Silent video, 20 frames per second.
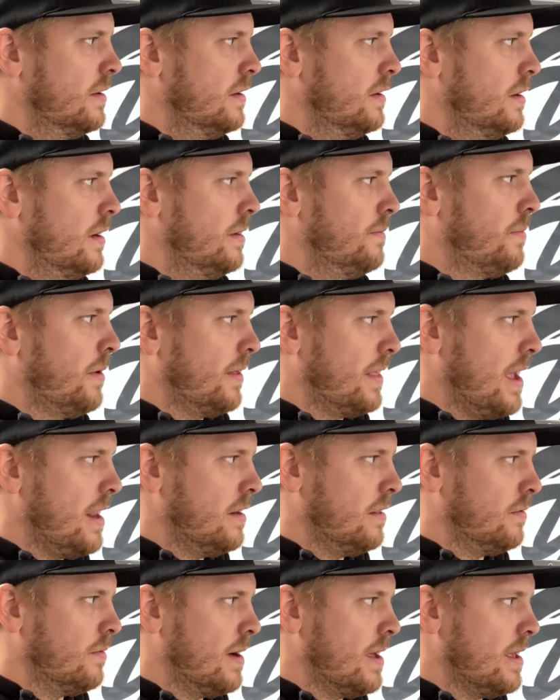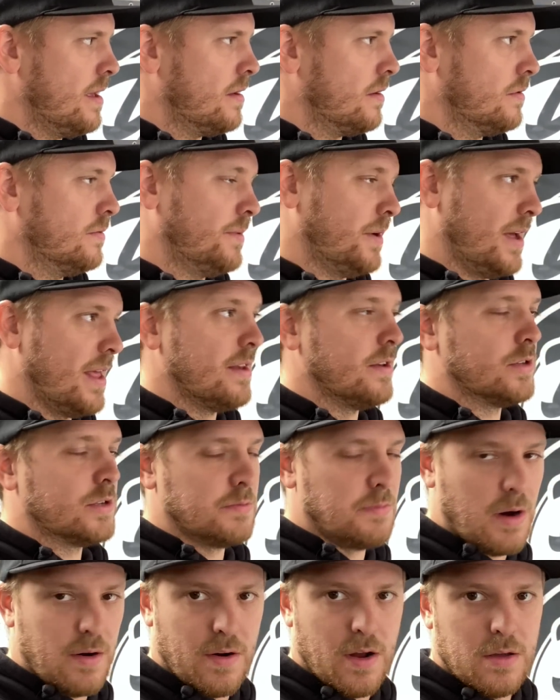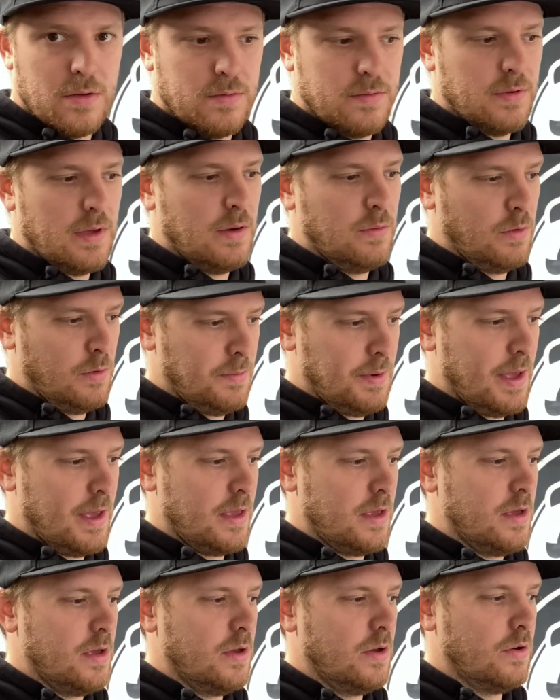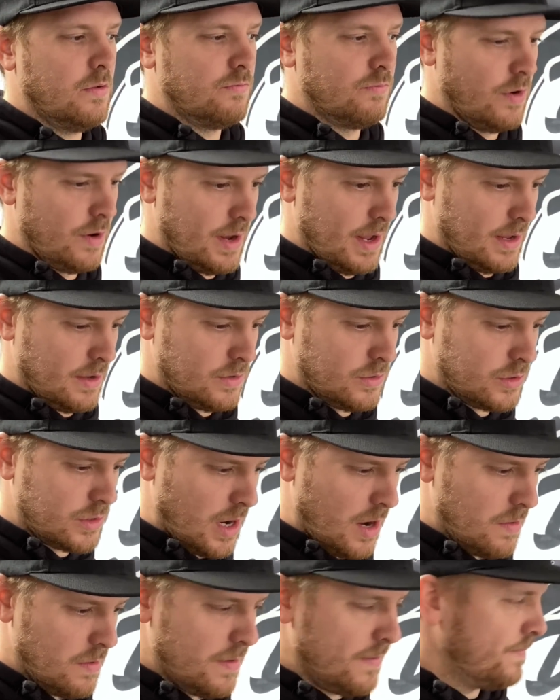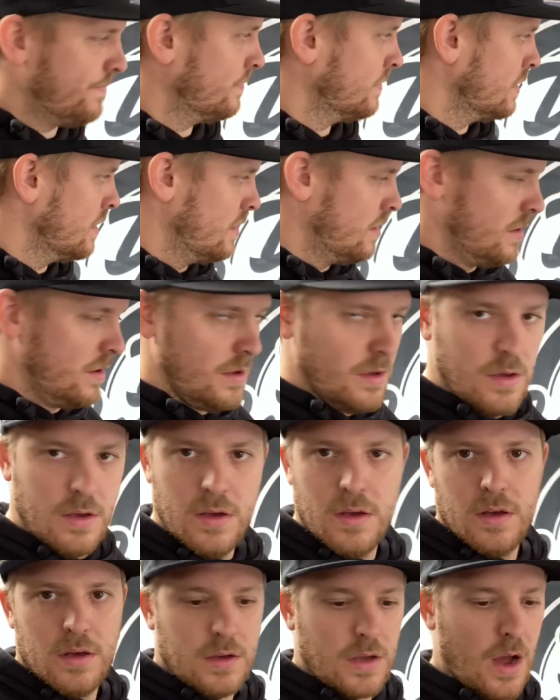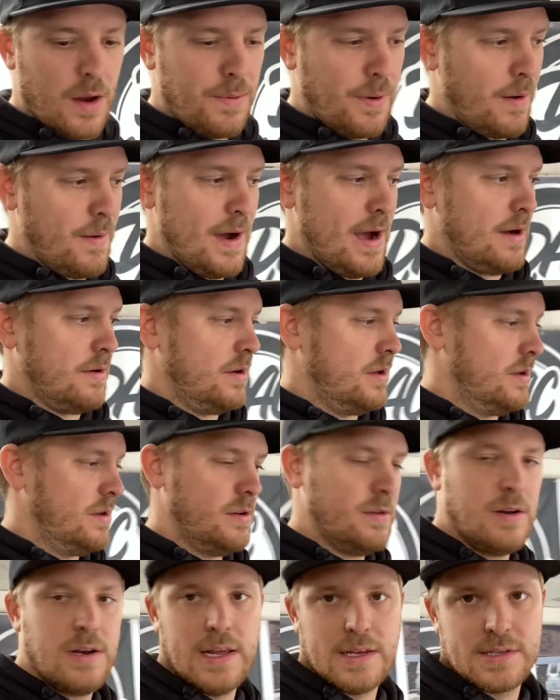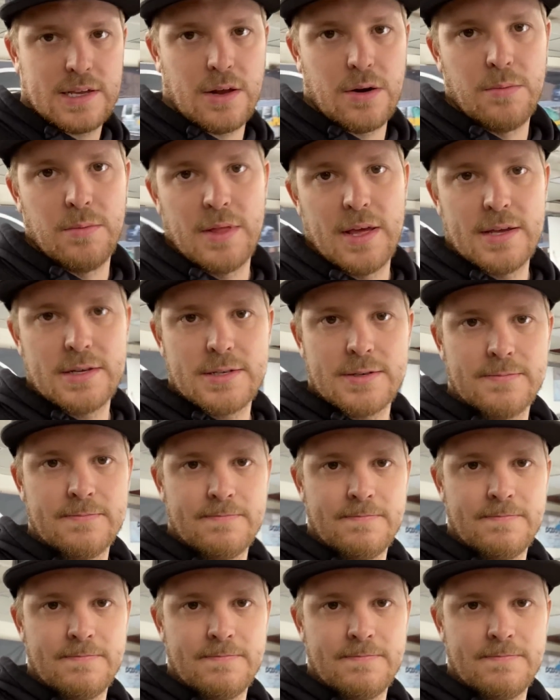And by the end of the week, by the end of tomorrow, it will be running. So, GoPro out, let's get on with this.